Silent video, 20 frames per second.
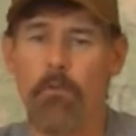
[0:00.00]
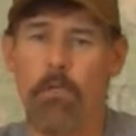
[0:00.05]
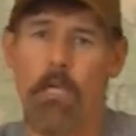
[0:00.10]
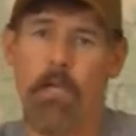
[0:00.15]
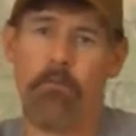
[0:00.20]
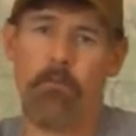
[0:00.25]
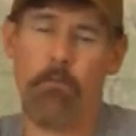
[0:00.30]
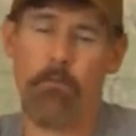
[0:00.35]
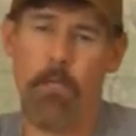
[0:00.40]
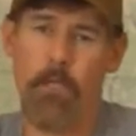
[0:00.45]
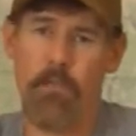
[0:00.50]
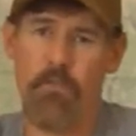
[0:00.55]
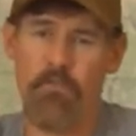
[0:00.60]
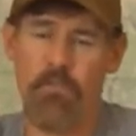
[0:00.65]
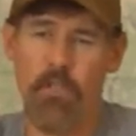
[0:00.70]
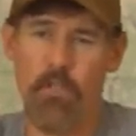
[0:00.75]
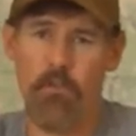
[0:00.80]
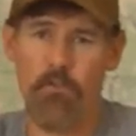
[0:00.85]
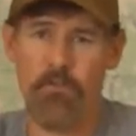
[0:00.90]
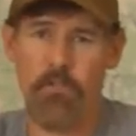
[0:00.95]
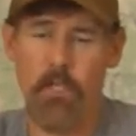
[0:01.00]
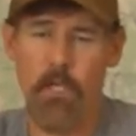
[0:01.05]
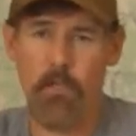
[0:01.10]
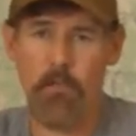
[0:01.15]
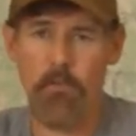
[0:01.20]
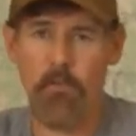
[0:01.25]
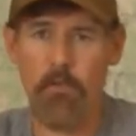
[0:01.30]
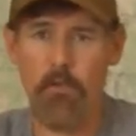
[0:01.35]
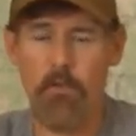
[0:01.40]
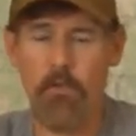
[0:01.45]
We have to pay sales
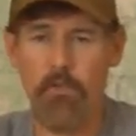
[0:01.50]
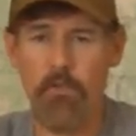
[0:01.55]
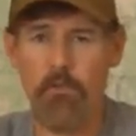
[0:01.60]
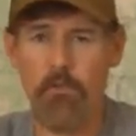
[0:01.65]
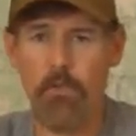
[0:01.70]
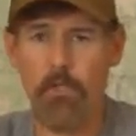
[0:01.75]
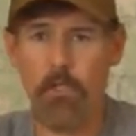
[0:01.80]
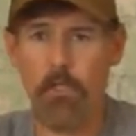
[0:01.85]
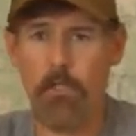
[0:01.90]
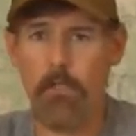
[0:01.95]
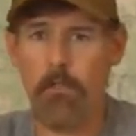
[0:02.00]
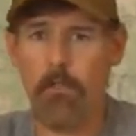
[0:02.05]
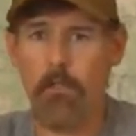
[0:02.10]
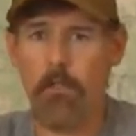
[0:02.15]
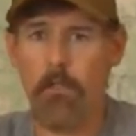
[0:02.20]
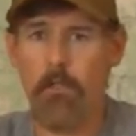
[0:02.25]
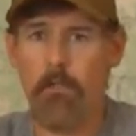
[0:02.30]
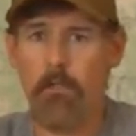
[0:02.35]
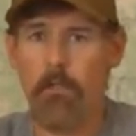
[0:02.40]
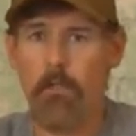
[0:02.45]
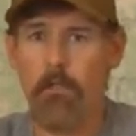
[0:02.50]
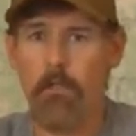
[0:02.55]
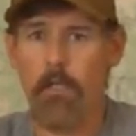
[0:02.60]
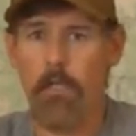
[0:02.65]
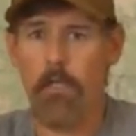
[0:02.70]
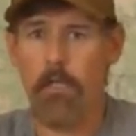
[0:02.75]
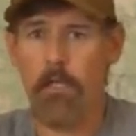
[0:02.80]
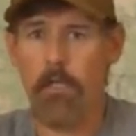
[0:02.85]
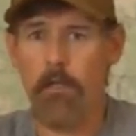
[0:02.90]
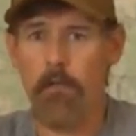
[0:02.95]
tax here in Utah,
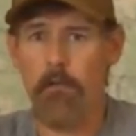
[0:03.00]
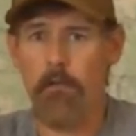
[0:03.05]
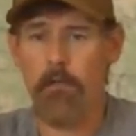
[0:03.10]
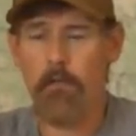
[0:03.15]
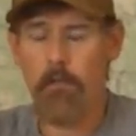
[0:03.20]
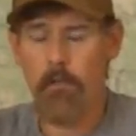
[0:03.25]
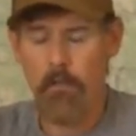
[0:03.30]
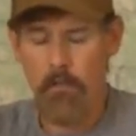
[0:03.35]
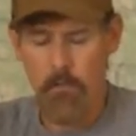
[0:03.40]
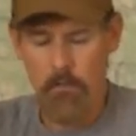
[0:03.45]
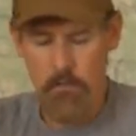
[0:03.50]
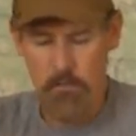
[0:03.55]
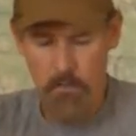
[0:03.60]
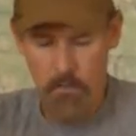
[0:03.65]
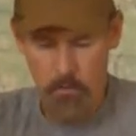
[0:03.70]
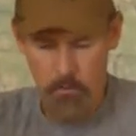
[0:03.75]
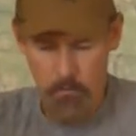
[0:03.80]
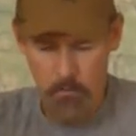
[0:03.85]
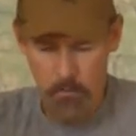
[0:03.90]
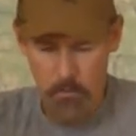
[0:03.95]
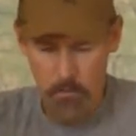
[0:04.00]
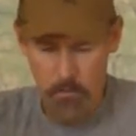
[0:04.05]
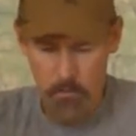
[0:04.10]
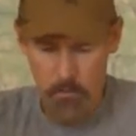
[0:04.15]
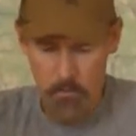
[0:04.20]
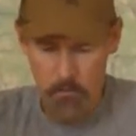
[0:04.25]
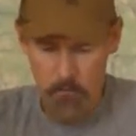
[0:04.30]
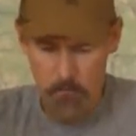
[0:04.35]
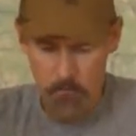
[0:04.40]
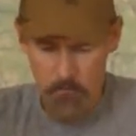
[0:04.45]
and so
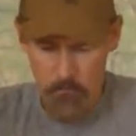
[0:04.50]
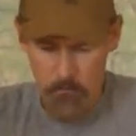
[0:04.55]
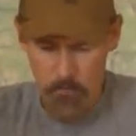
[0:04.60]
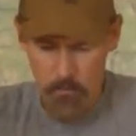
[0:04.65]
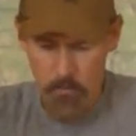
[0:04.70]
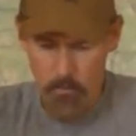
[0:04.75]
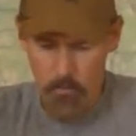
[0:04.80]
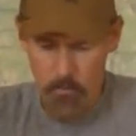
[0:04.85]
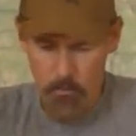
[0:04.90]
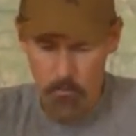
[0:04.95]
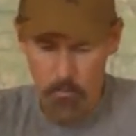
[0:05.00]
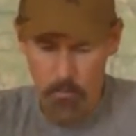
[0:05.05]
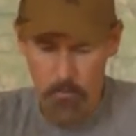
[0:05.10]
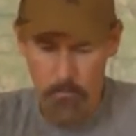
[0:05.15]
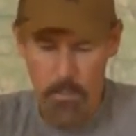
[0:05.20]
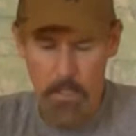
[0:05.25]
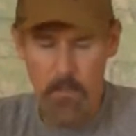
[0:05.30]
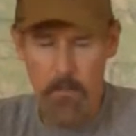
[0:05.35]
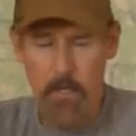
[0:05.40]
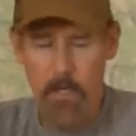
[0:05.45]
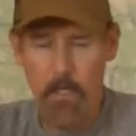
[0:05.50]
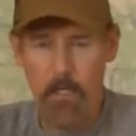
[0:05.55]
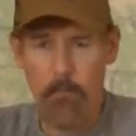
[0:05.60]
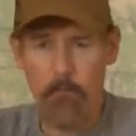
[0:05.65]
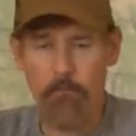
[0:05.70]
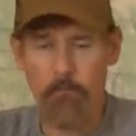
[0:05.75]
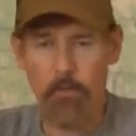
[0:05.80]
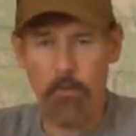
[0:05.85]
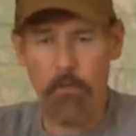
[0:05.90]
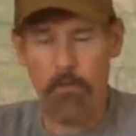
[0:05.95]
we pay that
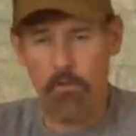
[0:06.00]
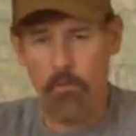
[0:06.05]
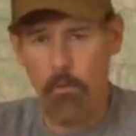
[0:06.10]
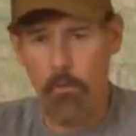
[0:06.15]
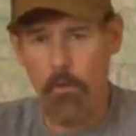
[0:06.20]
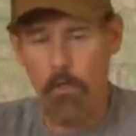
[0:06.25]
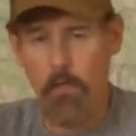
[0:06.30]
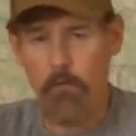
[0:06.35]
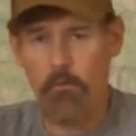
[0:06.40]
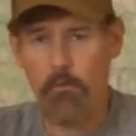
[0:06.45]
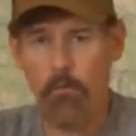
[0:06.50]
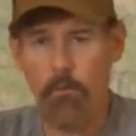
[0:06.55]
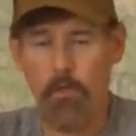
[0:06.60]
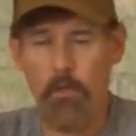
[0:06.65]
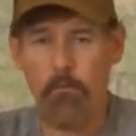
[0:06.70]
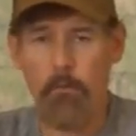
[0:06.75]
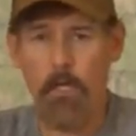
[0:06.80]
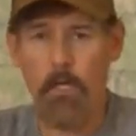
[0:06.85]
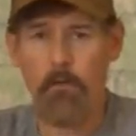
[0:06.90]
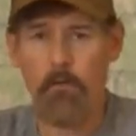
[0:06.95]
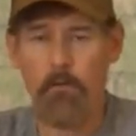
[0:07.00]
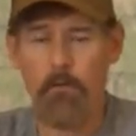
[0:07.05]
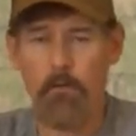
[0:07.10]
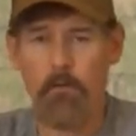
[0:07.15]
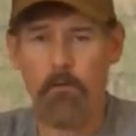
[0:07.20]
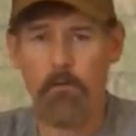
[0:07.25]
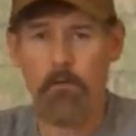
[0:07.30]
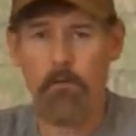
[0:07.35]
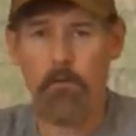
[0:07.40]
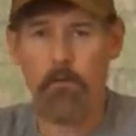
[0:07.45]
up front, so we don't have to worry about
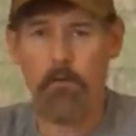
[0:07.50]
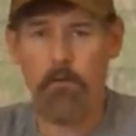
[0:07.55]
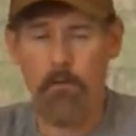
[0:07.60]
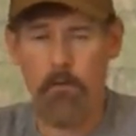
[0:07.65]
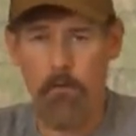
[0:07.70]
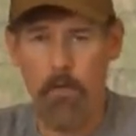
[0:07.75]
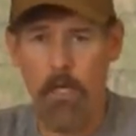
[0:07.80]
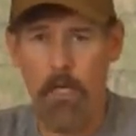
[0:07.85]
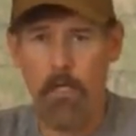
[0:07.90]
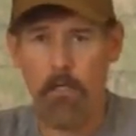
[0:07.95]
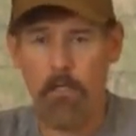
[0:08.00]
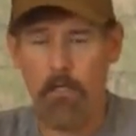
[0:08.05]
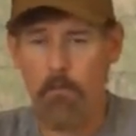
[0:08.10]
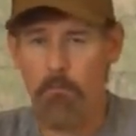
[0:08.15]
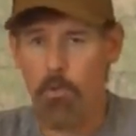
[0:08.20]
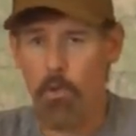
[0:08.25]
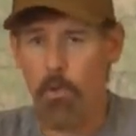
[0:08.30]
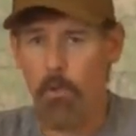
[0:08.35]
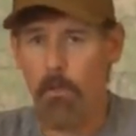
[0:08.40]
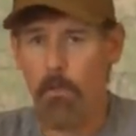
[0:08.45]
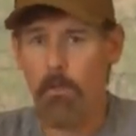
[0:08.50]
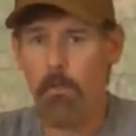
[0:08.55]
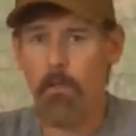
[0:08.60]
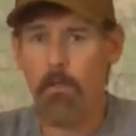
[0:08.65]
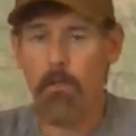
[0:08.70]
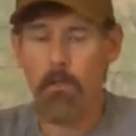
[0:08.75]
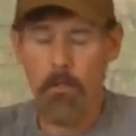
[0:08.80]
that anymore.